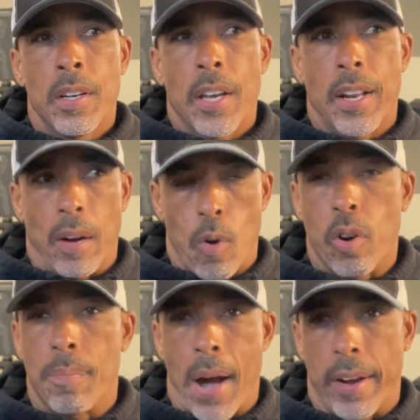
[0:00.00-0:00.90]
And I wrote
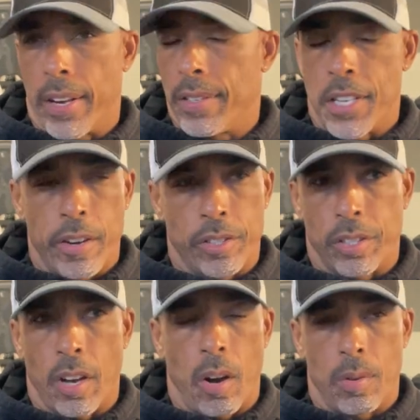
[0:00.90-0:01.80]
about it years
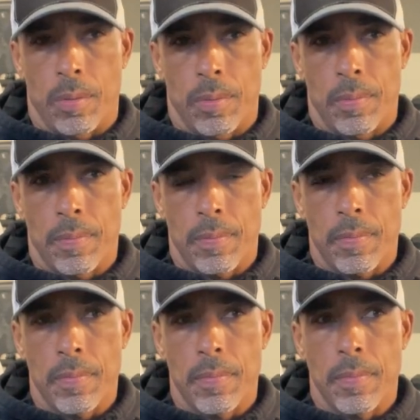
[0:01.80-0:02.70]
ago.
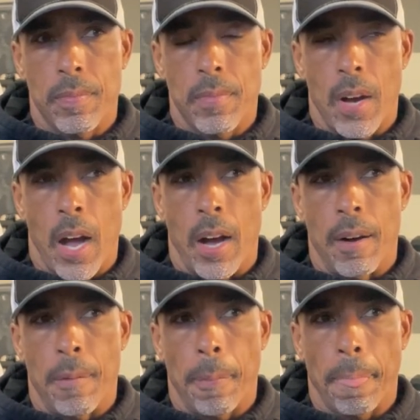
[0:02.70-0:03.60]

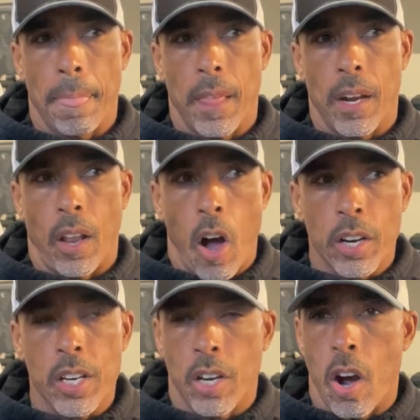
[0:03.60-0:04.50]
Long
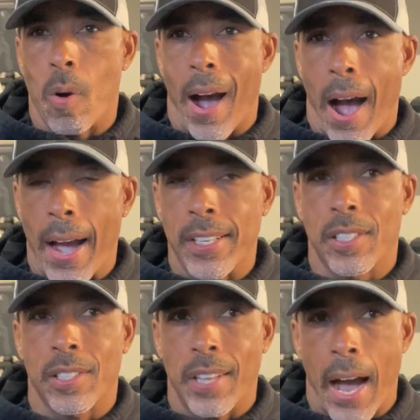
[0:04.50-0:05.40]
ago, I
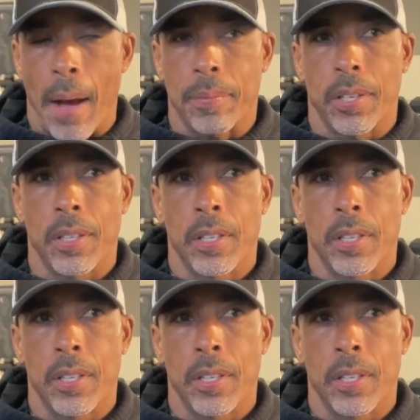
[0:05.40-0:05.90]
stopped